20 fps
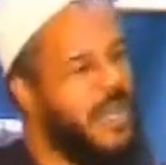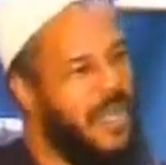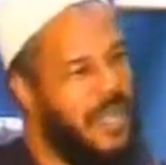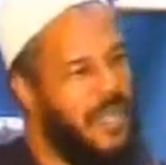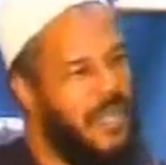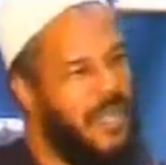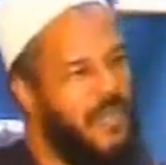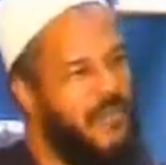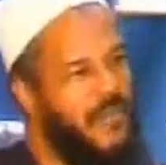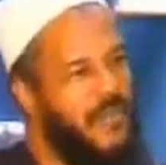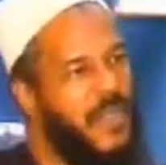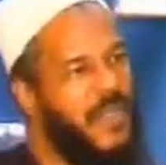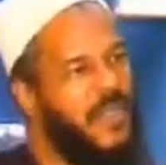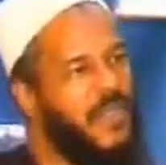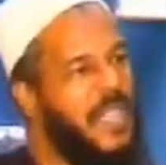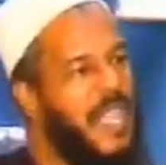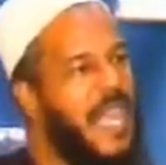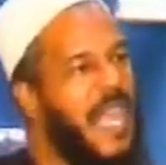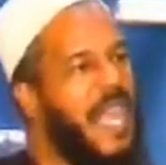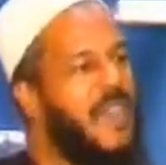and the
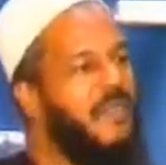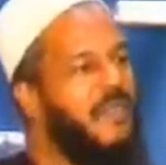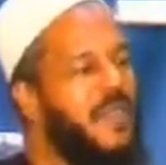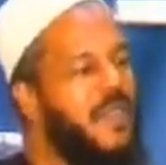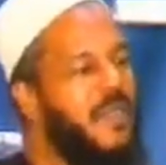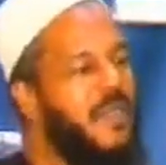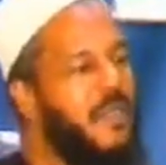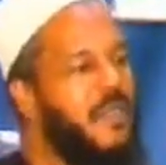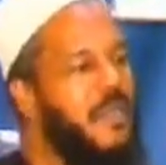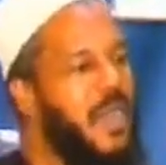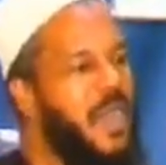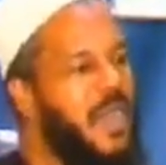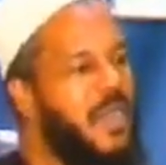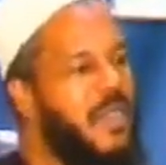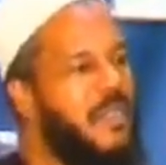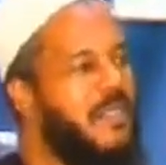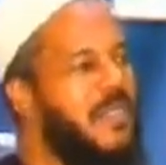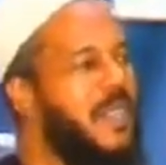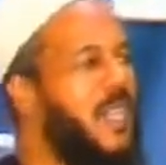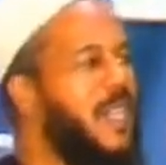figures they have in
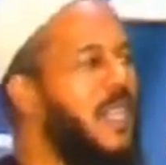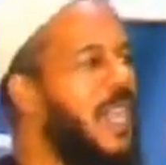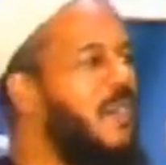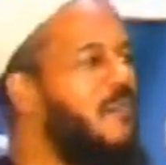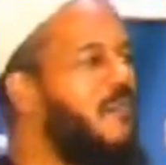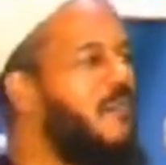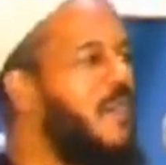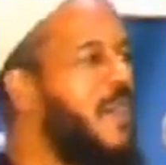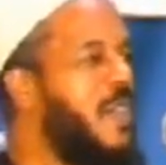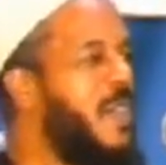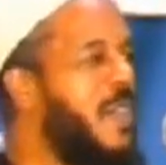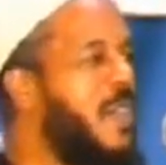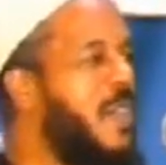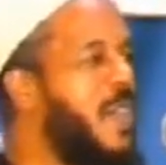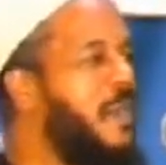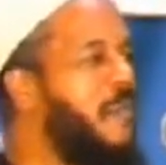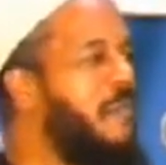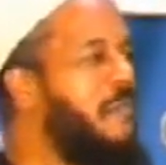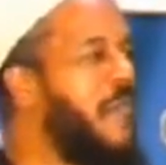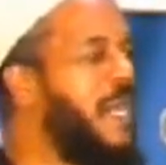America, they said every
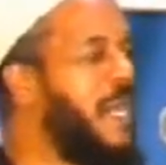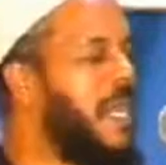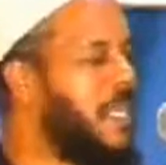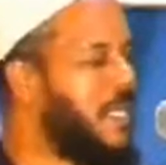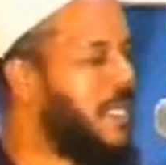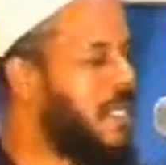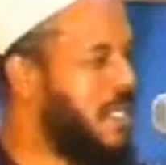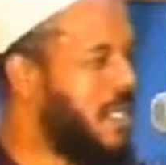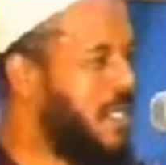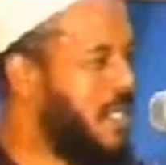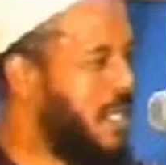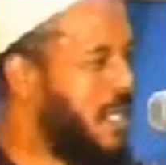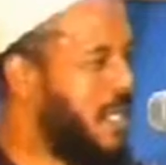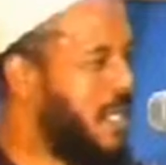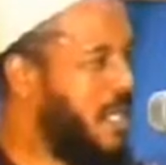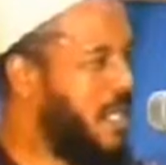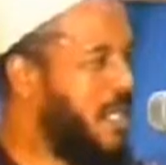minute